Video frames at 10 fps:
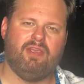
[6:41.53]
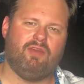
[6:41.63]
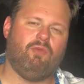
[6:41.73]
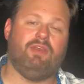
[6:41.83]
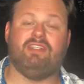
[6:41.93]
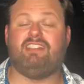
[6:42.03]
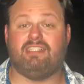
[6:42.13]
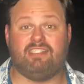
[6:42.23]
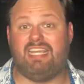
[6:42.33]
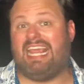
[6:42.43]
Really, the
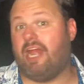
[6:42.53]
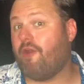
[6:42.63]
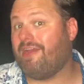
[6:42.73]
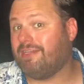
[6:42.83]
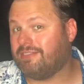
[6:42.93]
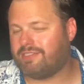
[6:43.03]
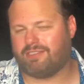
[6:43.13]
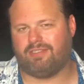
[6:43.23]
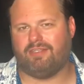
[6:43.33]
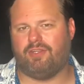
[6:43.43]
6 key areas
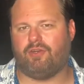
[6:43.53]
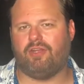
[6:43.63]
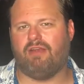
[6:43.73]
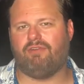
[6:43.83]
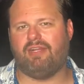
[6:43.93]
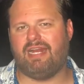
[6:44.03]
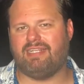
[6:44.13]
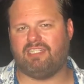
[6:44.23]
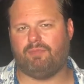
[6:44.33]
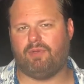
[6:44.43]
that are covered in
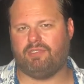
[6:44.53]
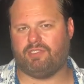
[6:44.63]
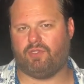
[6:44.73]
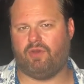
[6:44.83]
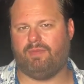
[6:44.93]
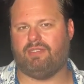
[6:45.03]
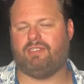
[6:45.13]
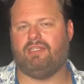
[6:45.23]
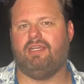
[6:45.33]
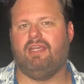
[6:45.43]
asset purchase
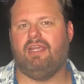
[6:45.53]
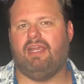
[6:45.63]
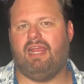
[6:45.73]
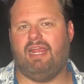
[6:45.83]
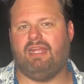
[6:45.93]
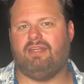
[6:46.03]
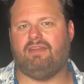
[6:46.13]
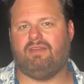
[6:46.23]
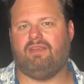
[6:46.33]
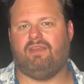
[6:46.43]
agreements. And
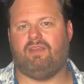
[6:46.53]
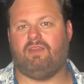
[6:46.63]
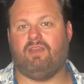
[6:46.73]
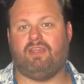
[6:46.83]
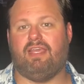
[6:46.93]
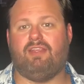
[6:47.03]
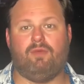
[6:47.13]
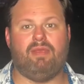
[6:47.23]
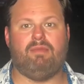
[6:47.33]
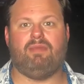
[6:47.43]
again, there
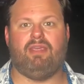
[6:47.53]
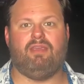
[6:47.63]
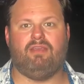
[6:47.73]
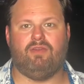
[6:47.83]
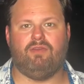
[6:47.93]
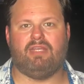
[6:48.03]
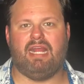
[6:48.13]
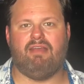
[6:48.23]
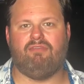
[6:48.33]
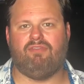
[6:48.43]
may be, you could
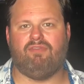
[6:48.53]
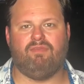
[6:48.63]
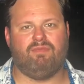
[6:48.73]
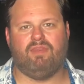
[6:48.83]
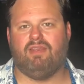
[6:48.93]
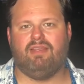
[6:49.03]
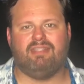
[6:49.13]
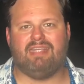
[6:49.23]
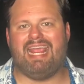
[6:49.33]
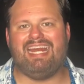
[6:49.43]
have
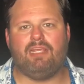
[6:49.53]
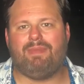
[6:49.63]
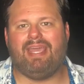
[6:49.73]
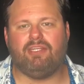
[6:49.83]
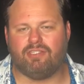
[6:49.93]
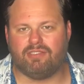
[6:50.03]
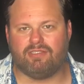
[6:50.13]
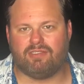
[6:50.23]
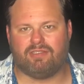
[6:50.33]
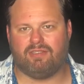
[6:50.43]
80
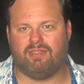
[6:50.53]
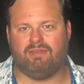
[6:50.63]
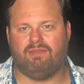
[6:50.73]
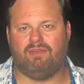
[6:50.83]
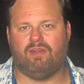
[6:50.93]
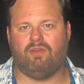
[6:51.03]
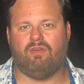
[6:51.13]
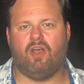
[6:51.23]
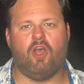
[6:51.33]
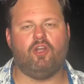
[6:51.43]
pages and
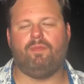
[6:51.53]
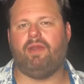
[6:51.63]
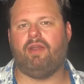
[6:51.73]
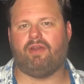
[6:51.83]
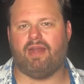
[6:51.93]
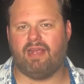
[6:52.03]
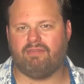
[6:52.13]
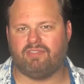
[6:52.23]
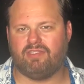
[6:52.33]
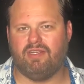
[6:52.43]
100
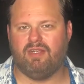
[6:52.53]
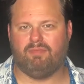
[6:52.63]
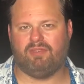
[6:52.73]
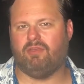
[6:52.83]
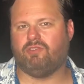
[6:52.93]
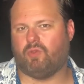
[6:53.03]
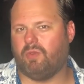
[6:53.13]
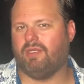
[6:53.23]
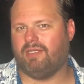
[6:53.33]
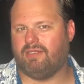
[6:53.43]
paragraphs, but those are
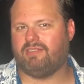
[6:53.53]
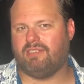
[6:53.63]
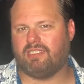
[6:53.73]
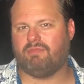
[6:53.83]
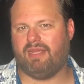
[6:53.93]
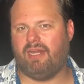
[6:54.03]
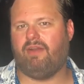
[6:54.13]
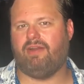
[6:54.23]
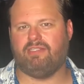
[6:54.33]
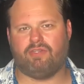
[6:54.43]
really the 6 main
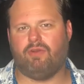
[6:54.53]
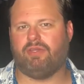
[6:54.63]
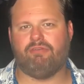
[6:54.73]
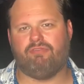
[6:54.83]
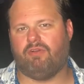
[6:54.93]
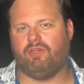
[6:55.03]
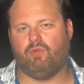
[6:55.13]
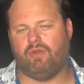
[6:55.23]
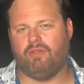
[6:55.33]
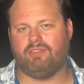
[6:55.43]
areas. They're all going to fall into
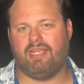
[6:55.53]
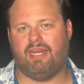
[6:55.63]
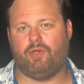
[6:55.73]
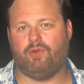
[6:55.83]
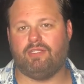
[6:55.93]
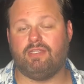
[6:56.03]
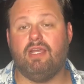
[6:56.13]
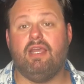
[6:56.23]
one of those categories.